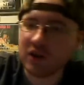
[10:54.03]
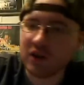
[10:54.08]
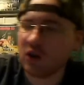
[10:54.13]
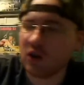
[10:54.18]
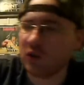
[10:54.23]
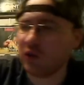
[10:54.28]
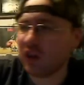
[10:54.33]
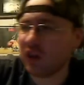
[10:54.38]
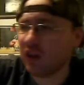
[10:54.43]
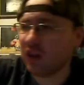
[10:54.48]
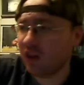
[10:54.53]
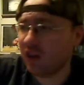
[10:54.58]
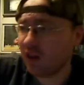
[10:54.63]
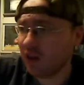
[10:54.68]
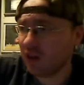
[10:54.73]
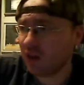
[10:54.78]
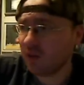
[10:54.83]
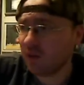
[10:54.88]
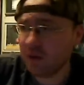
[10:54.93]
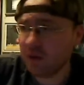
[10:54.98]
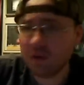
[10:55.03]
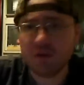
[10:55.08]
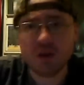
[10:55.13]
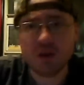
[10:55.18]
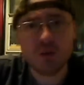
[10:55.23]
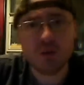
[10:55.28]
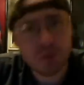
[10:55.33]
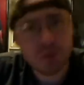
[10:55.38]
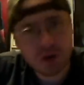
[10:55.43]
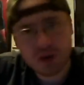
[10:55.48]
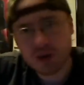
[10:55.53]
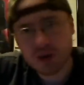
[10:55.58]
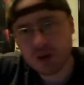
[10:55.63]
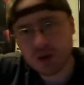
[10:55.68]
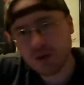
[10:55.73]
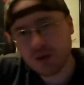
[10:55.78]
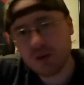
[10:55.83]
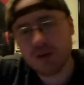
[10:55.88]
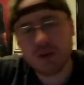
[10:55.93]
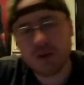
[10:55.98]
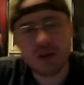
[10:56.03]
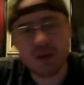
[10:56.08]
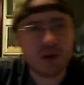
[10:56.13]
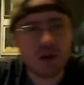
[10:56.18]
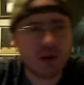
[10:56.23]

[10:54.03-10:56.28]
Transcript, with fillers: You know, I was like, 50 bucks?